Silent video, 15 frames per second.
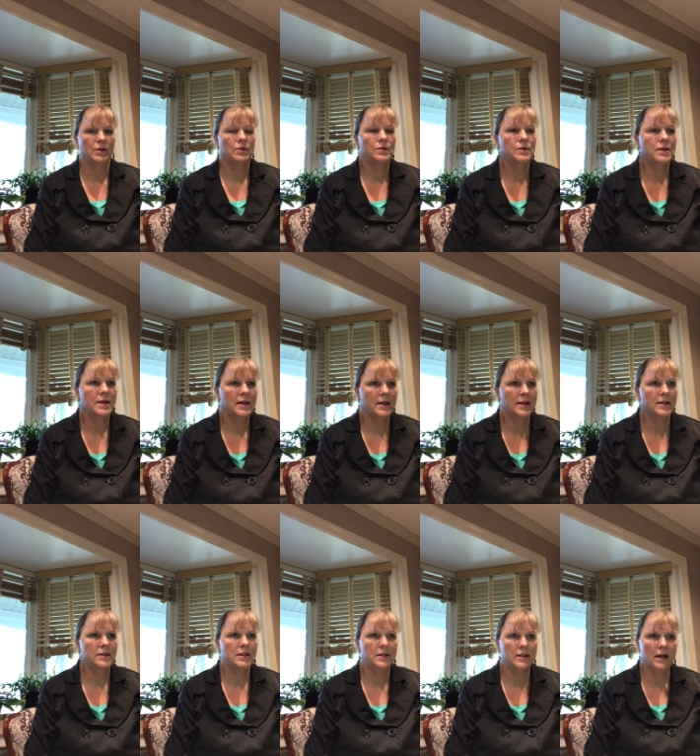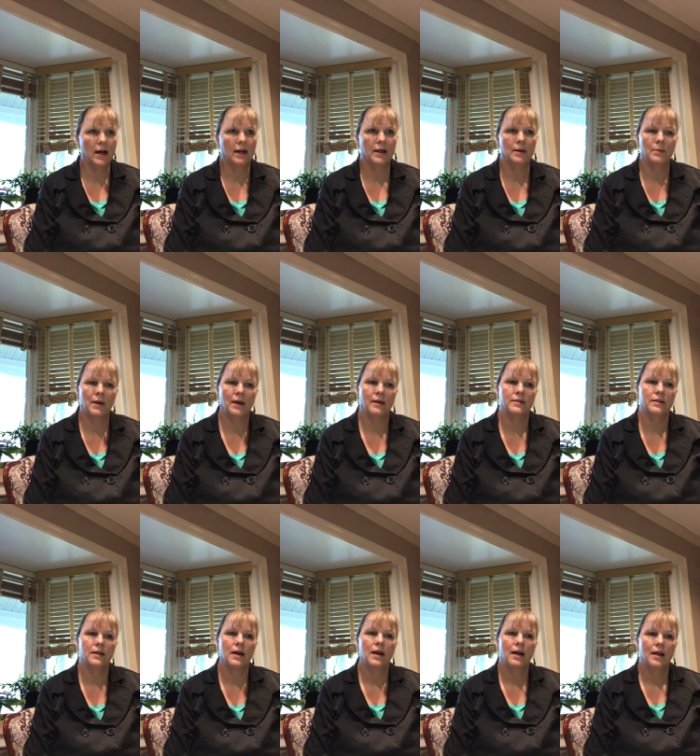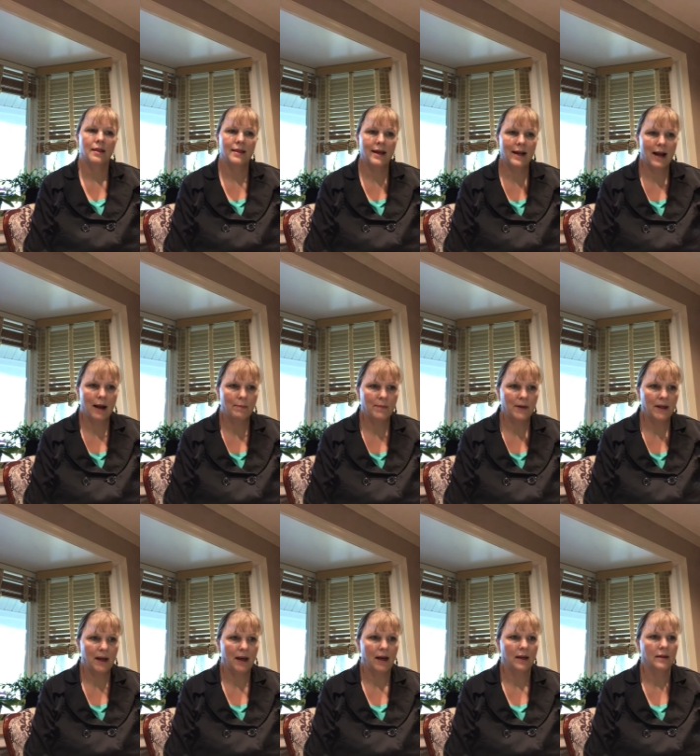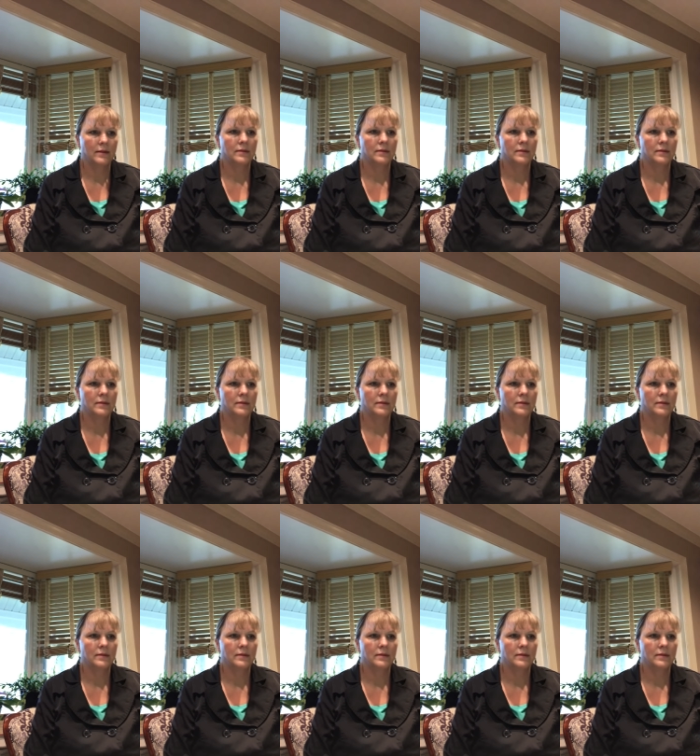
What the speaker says: You need to document that apnea